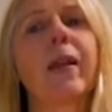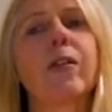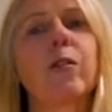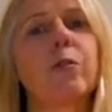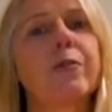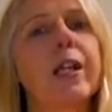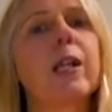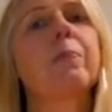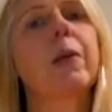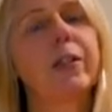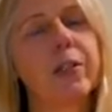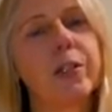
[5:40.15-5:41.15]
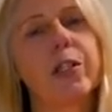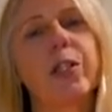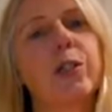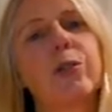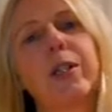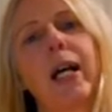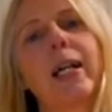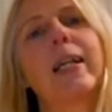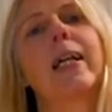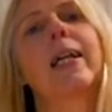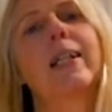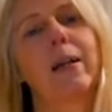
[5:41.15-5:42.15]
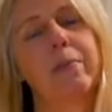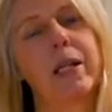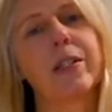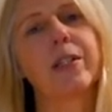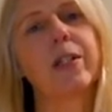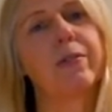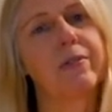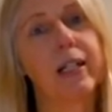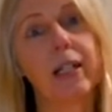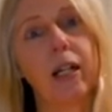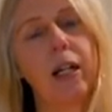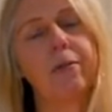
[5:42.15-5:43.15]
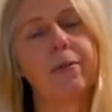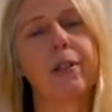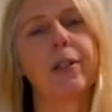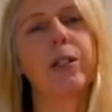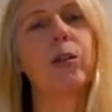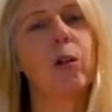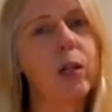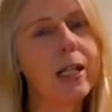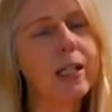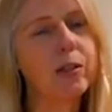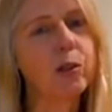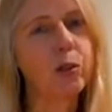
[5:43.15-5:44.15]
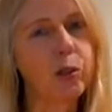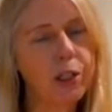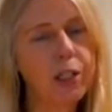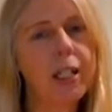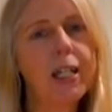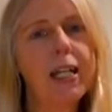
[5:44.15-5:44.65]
So if they bother to do that, that means they're fairly confident their oil is good.